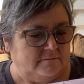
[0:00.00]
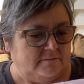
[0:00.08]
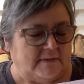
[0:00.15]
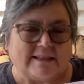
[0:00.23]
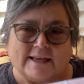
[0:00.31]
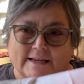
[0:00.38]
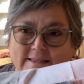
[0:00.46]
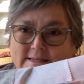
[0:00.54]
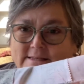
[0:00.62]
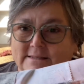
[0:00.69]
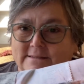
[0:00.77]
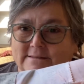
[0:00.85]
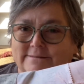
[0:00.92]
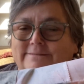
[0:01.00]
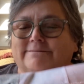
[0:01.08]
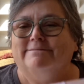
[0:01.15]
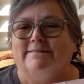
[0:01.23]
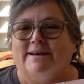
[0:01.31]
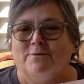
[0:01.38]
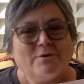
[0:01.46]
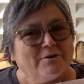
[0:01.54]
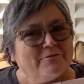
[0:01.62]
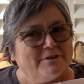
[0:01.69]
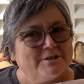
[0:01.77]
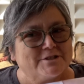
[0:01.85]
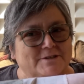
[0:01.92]
I like this. I want to
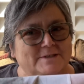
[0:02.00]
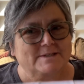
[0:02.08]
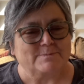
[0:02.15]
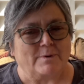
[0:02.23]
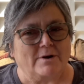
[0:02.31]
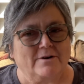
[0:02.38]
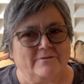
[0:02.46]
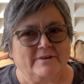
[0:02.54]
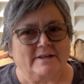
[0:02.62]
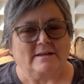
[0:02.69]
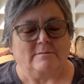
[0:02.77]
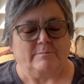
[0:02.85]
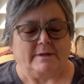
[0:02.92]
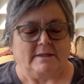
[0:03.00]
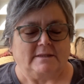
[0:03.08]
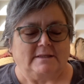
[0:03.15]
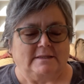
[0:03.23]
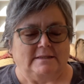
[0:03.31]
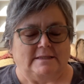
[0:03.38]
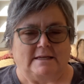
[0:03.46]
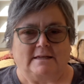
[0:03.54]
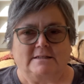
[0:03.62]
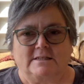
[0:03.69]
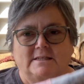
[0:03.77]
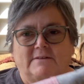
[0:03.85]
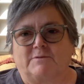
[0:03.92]
finish this part of it, but then I
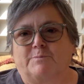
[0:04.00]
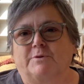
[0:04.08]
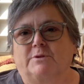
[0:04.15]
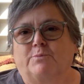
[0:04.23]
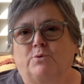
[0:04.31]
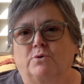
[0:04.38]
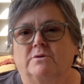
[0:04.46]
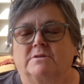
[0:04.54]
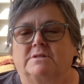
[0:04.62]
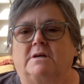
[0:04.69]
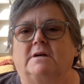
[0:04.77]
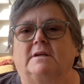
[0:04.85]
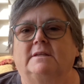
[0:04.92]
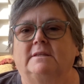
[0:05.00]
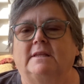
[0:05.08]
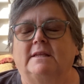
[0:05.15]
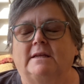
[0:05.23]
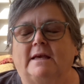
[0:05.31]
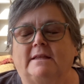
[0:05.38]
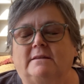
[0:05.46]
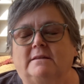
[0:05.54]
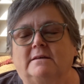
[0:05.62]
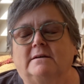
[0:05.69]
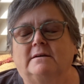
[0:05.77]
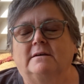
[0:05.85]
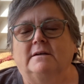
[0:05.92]
just have to put the borders on and, and
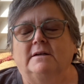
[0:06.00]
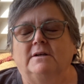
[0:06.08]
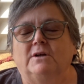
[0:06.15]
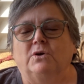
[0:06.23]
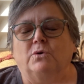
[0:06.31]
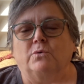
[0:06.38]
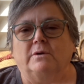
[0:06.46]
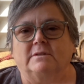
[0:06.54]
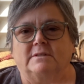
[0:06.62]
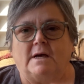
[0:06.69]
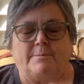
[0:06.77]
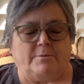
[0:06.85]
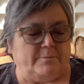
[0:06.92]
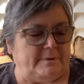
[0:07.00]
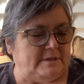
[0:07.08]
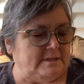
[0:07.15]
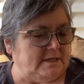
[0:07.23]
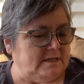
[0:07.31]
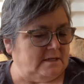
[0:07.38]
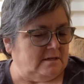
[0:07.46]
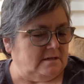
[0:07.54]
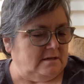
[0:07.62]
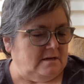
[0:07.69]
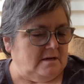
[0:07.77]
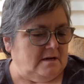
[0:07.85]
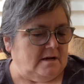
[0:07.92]
the quilt top will be done.
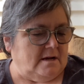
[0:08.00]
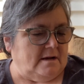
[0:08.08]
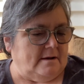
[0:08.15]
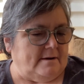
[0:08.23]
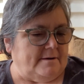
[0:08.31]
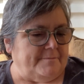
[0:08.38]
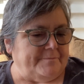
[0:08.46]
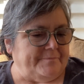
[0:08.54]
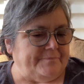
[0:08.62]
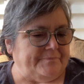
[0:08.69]
Um,